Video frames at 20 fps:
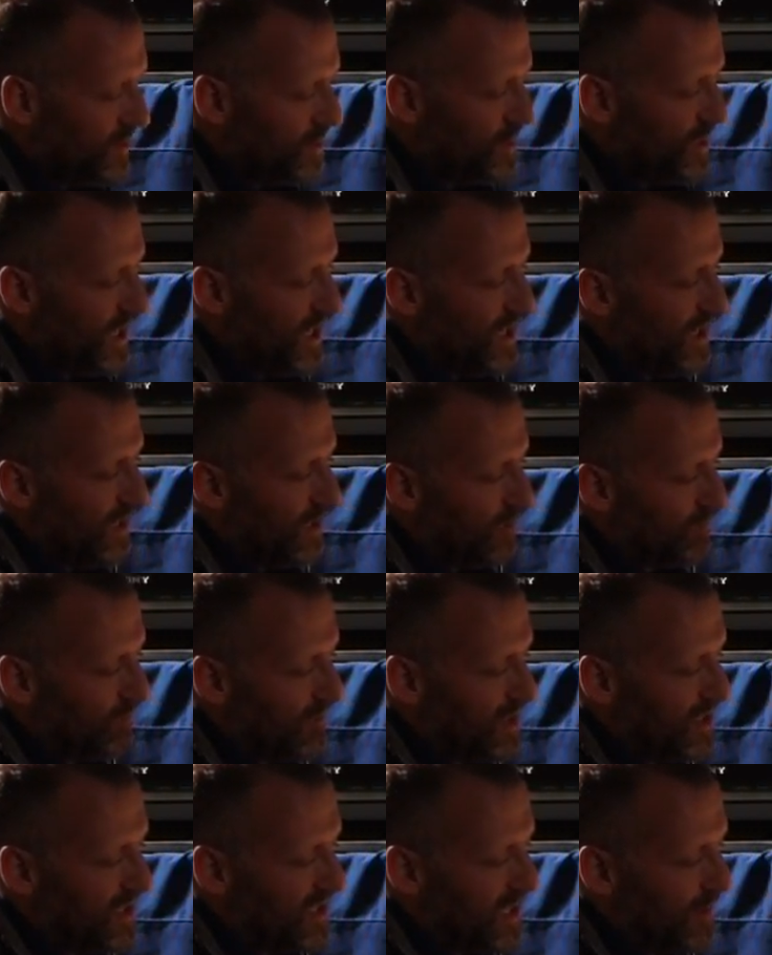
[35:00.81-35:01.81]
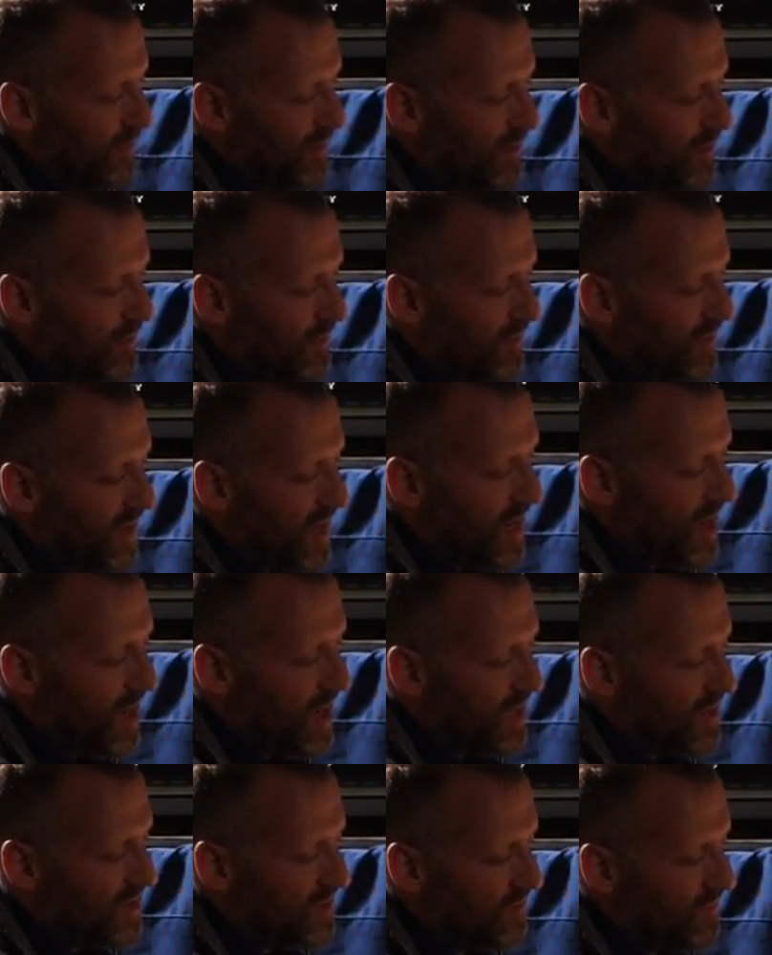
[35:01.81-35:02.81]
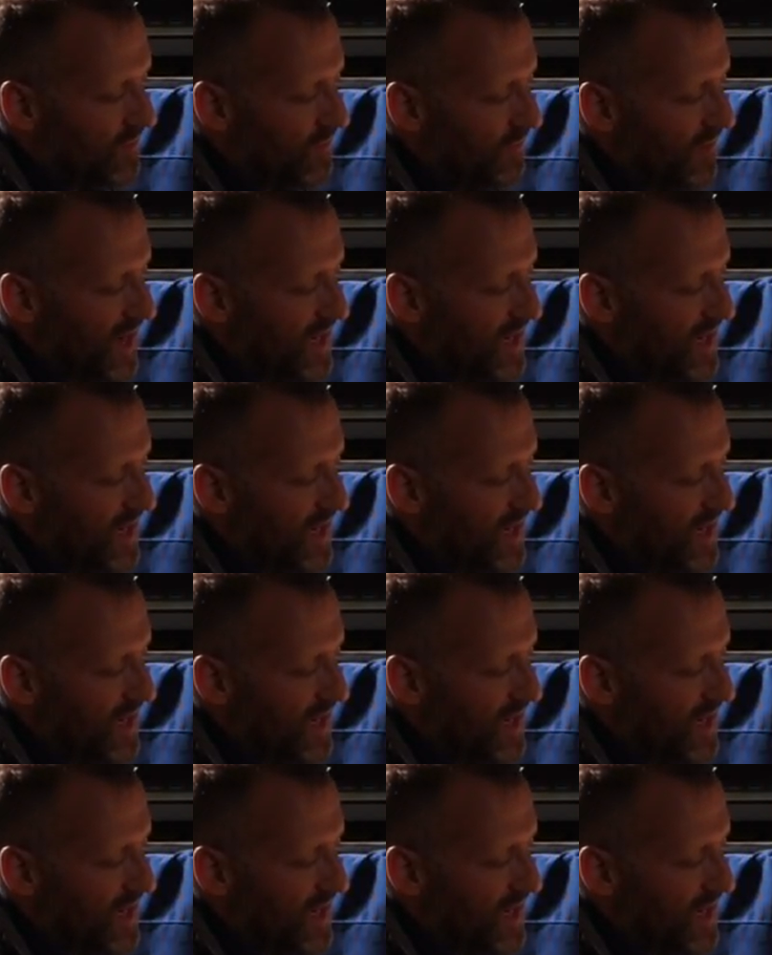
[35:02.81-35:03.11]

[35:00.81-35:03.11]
shading that runs up the, the heart of the